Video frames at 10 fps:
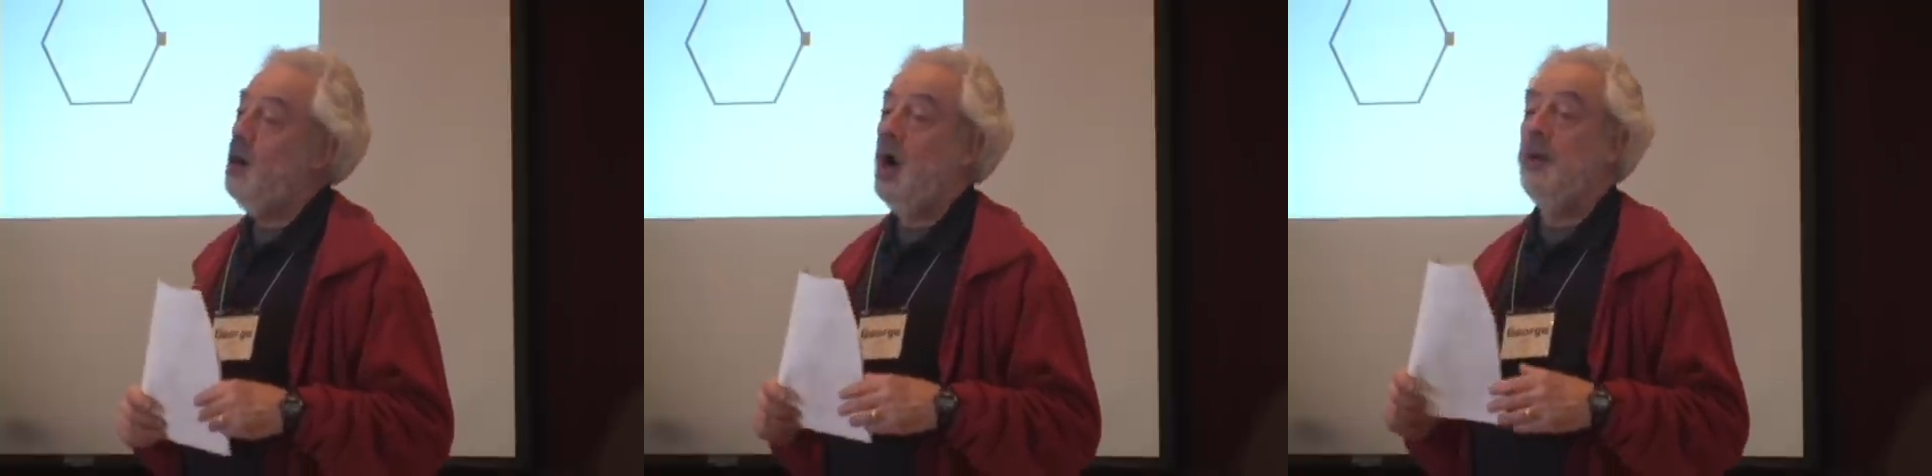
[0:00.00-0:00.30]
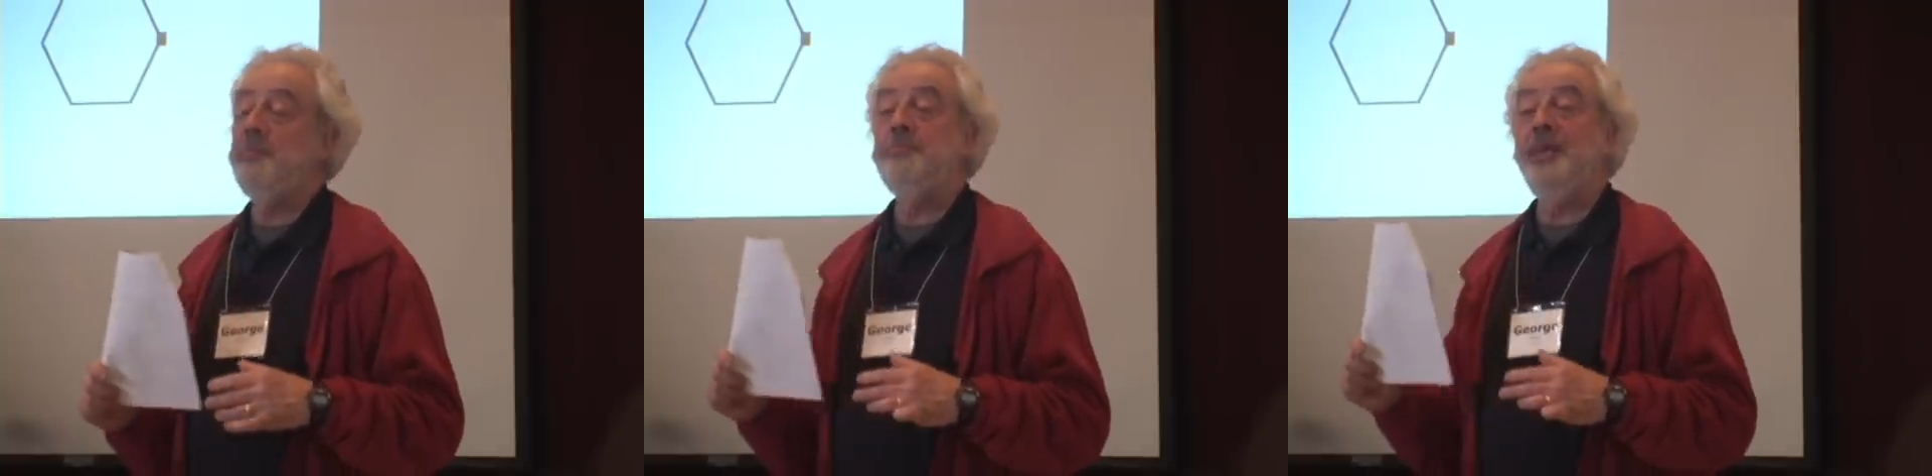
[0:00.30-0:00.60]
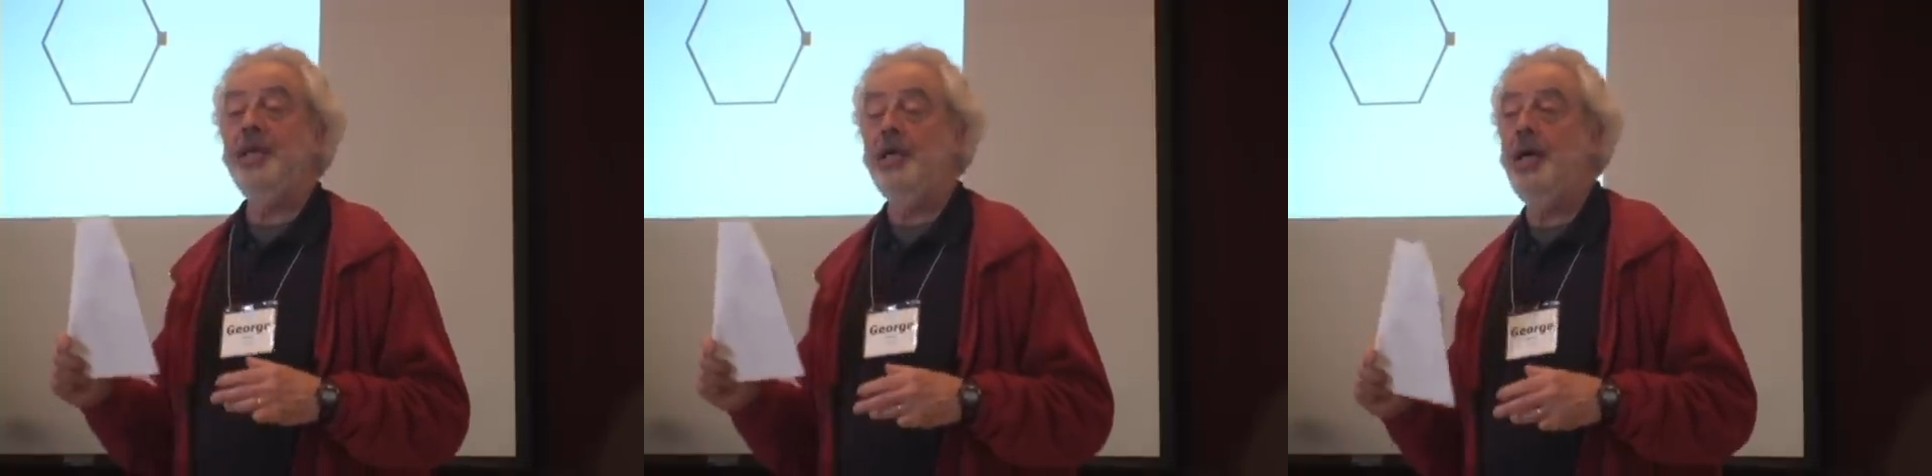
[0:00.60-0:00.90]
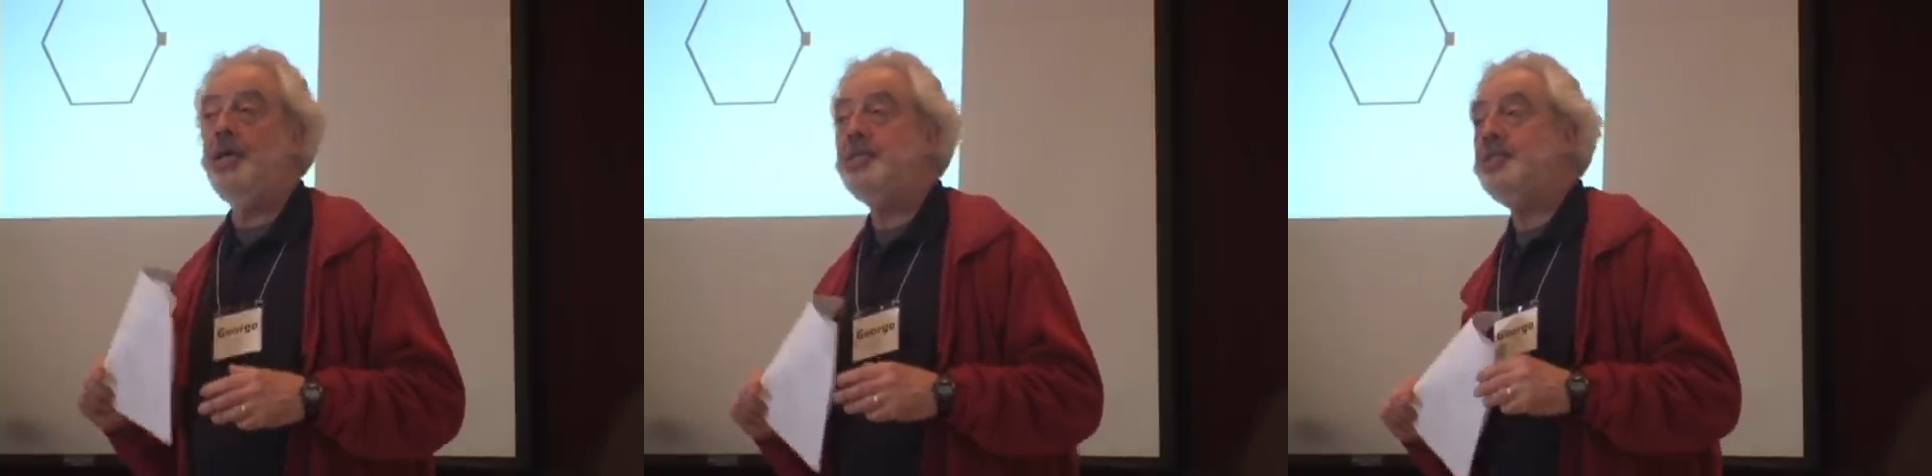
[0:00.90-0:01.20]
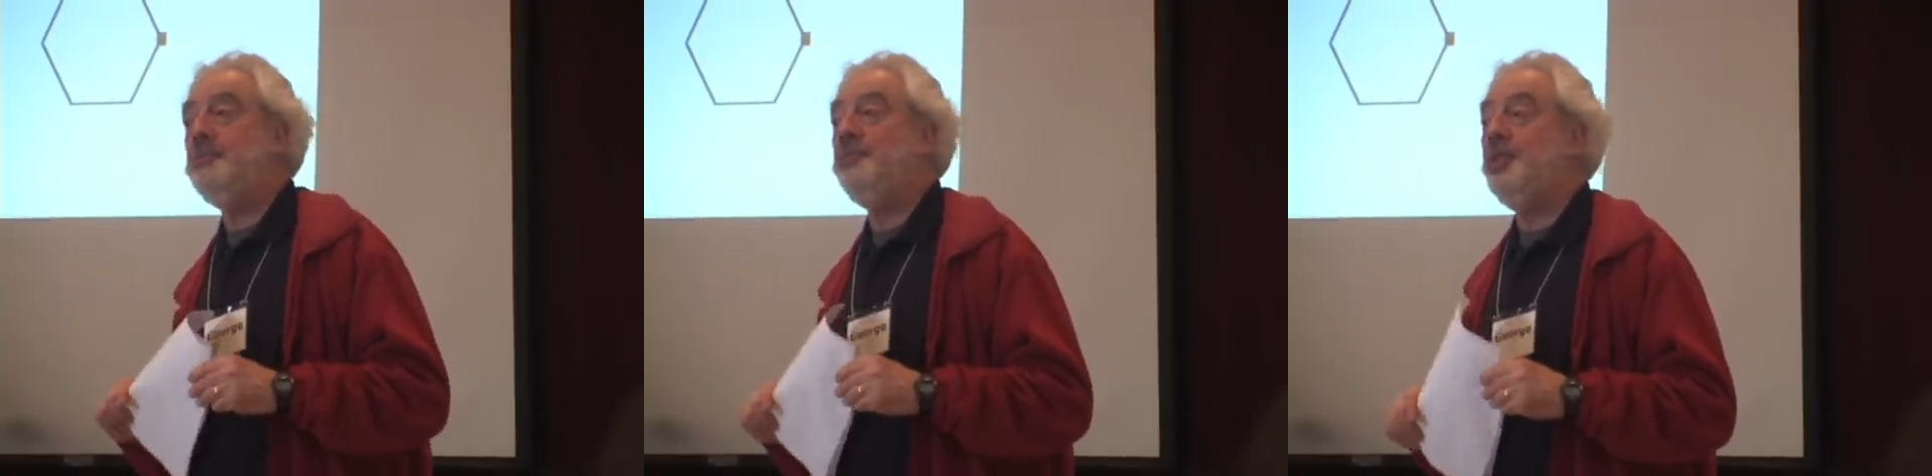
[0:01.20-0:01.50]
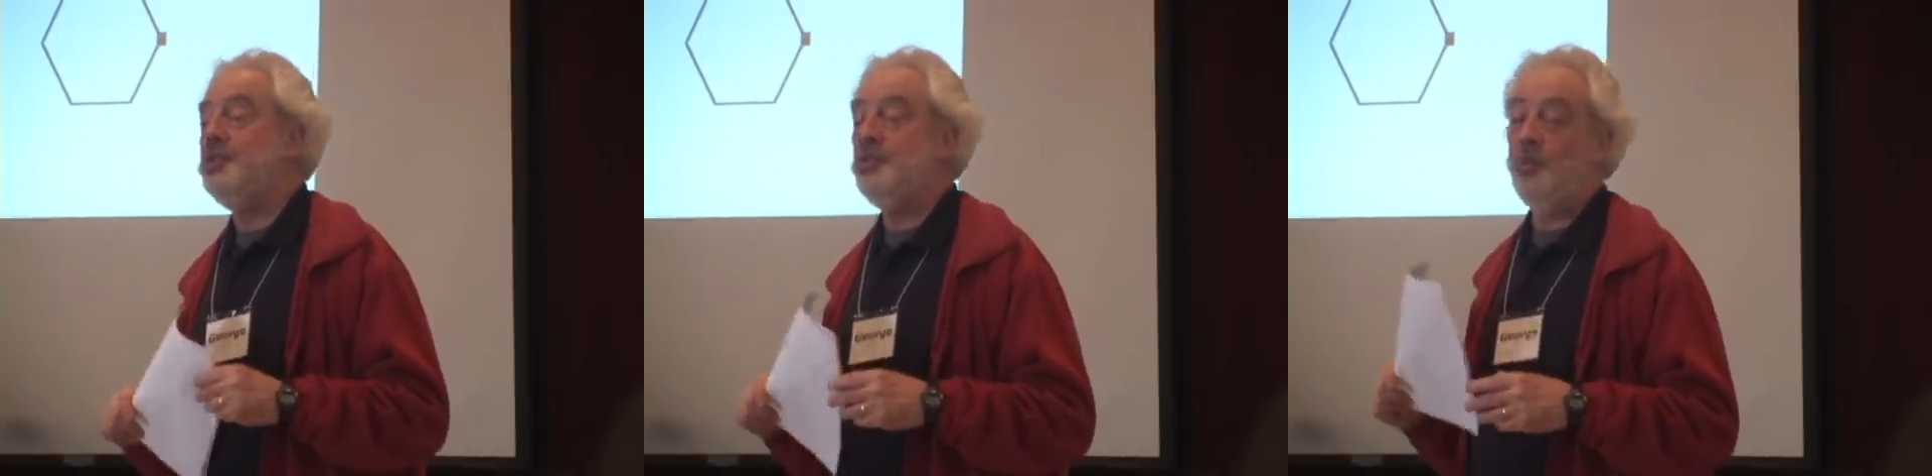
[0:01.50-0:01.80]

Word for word: Uh, because there's a